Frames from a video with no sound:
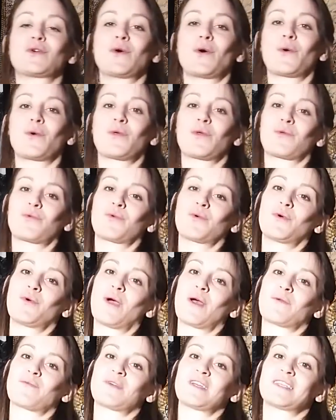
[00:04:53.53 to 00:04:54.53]
go through
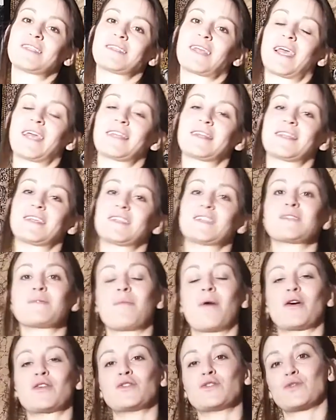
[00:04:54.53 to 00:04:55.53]
and recite this
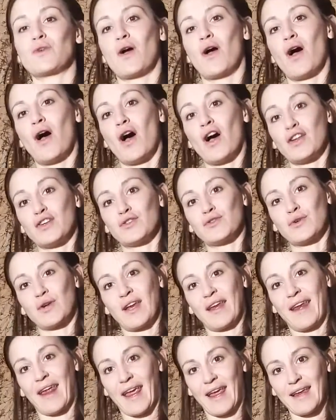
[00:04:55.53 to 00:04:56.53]
mantra
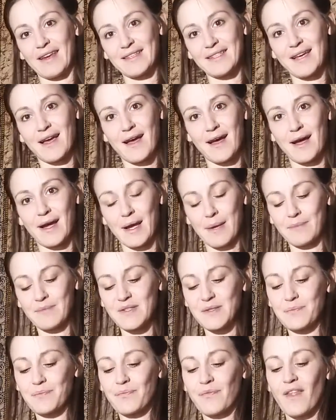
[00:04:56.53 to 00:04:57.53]
108
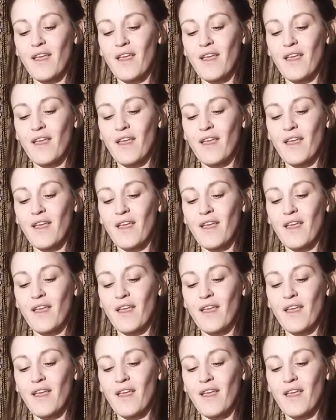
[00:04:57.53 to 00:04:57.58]
times.